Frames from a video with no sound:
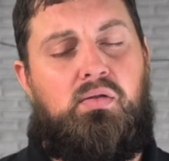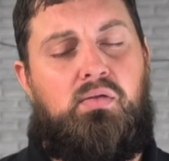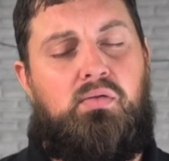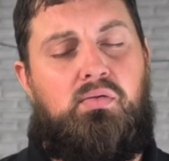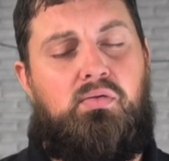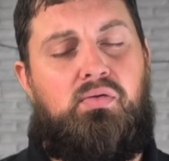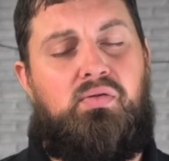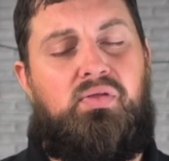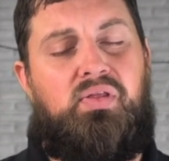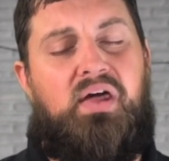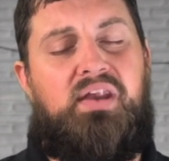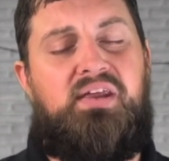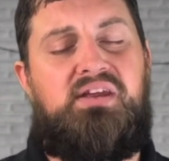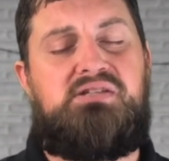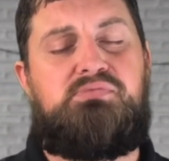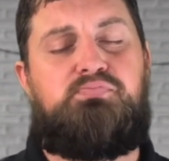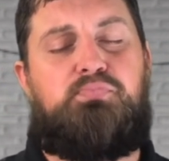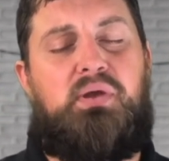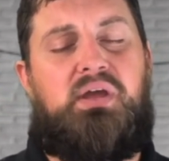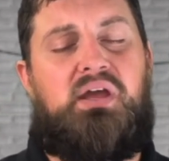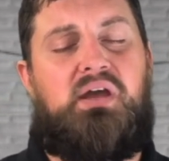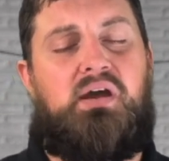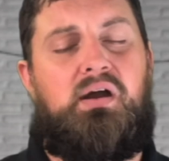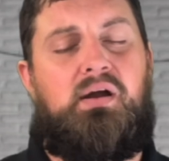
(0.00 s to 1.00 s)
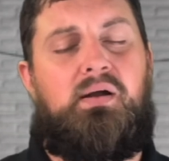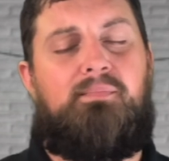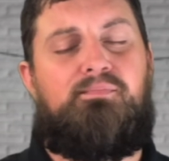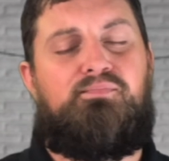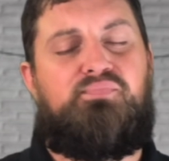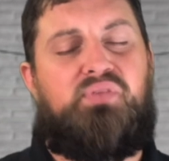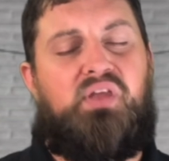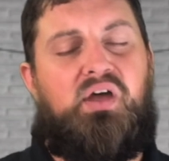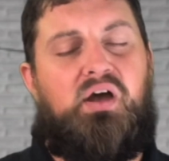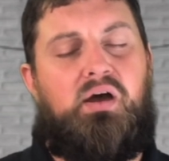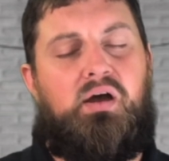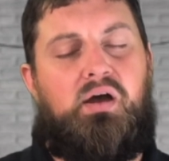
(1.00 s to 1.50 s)
Well, let us be a,
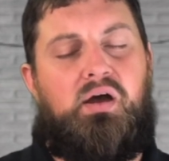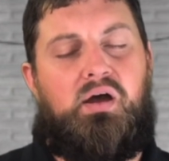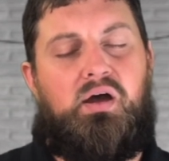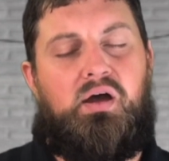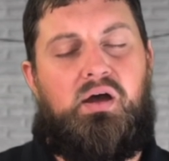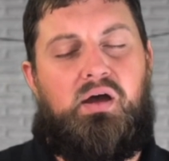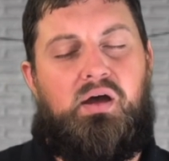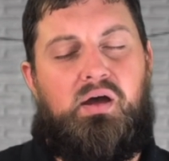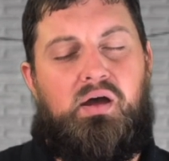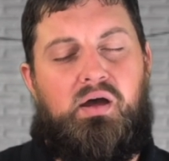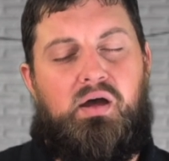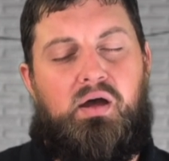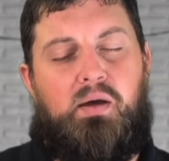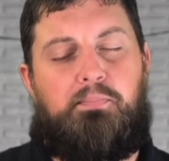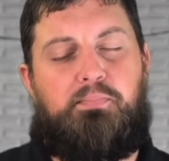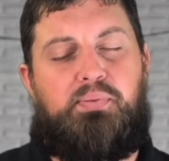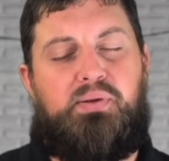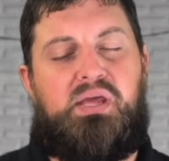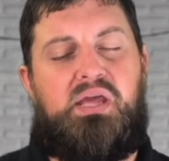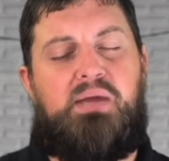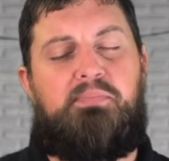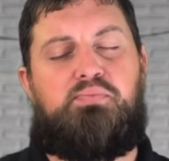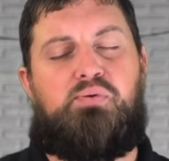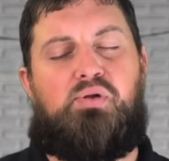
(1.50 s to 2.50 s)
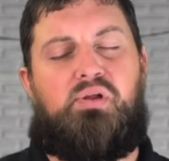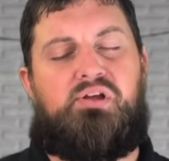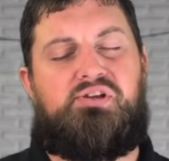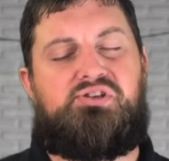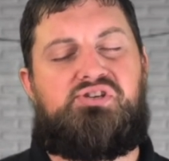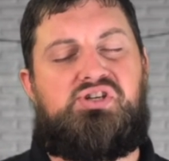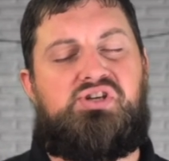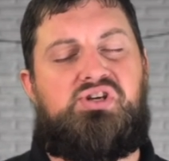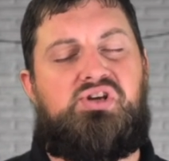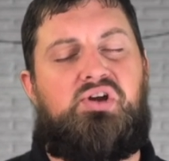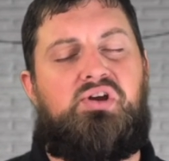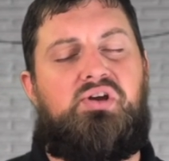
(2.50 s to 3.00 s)
a, a people, a
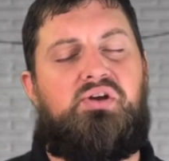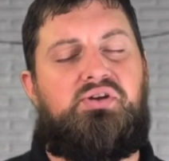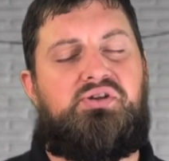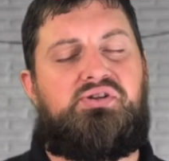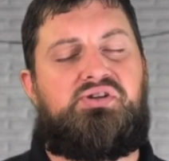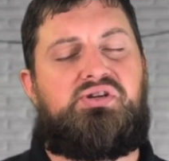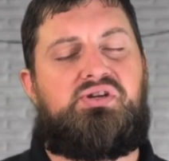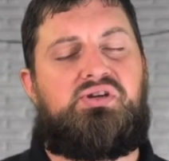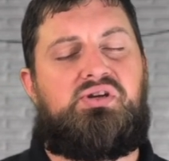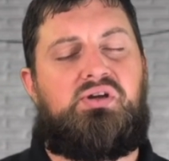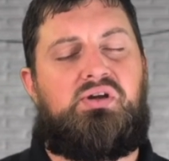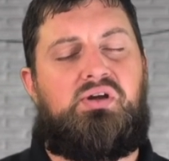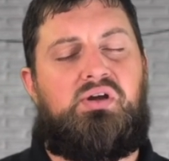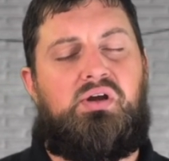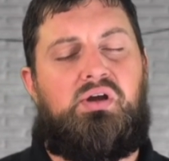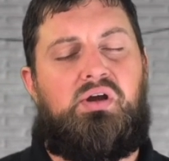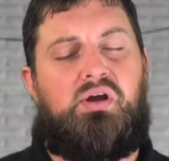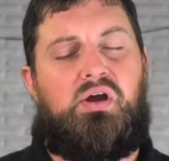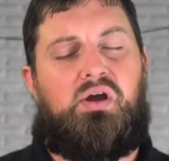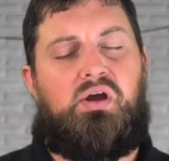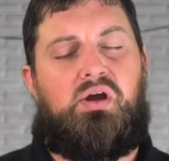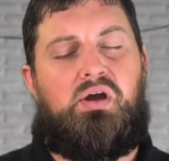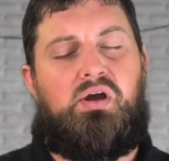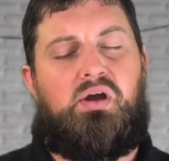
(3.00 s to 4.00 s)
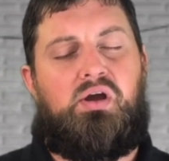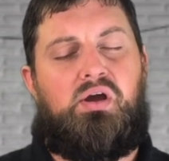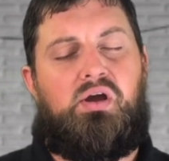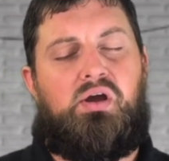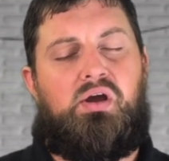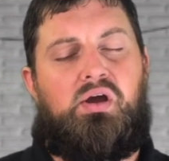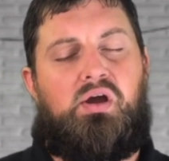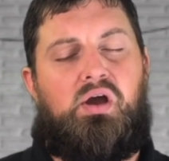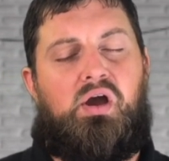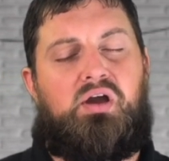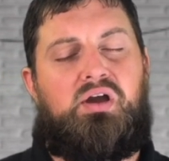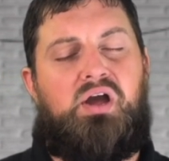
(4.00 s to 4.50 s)
church,
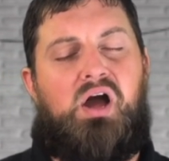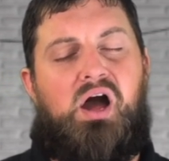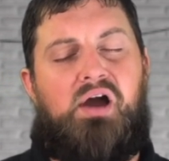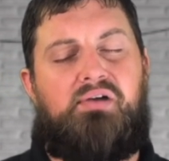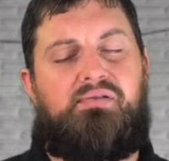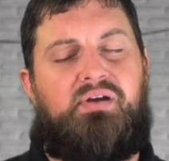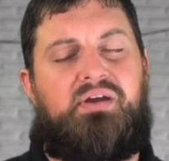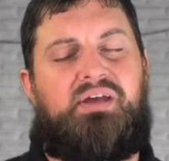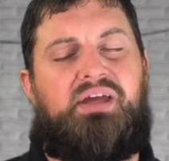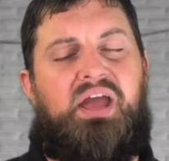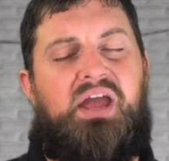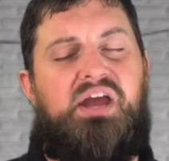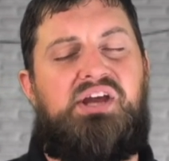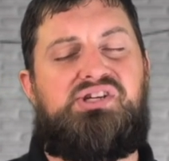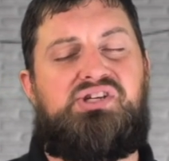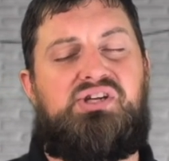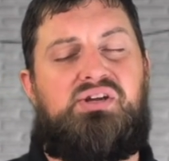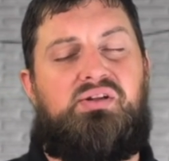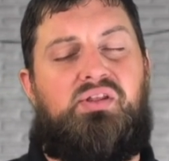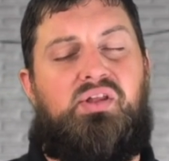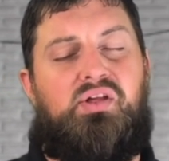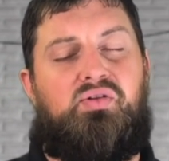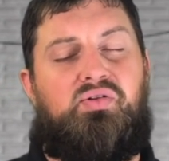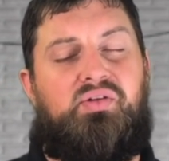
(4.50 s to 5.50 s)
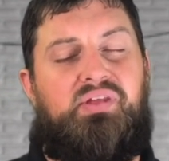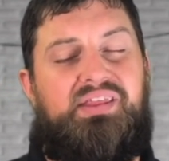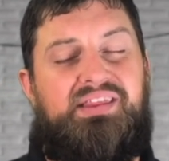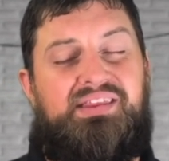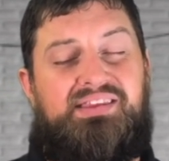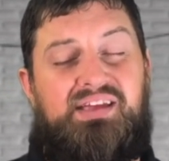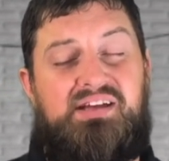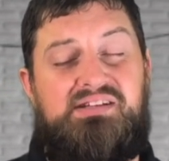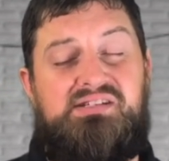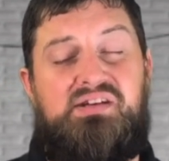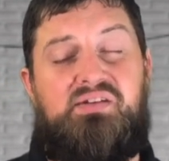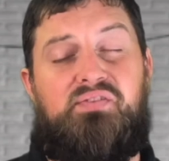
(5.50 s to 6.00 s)
a congregation, Lord, that
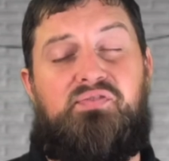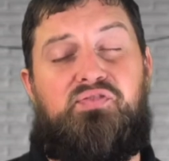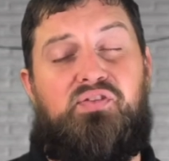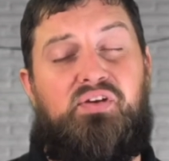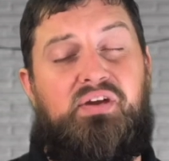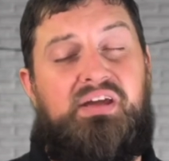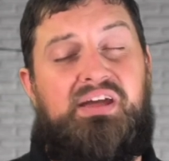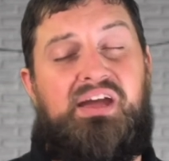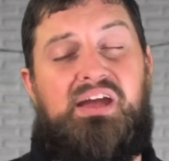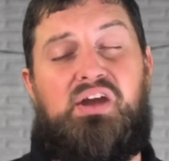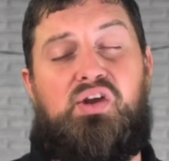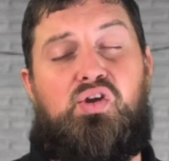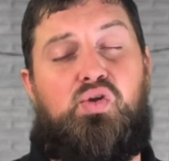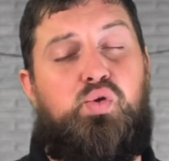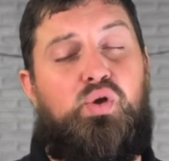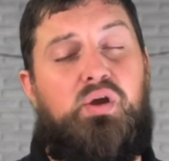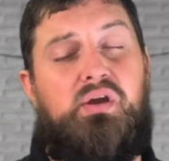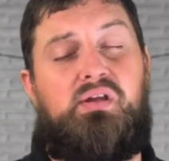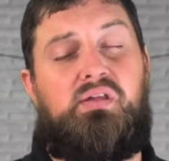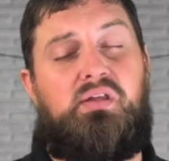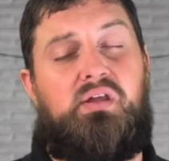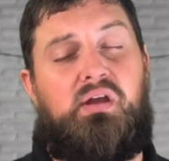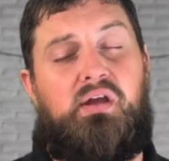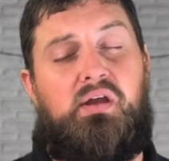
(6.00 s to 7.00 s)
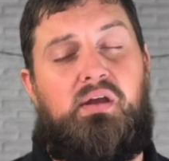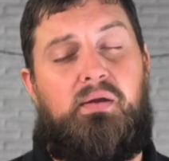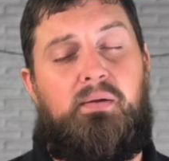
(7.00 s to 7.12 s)
doesn't forget quickly.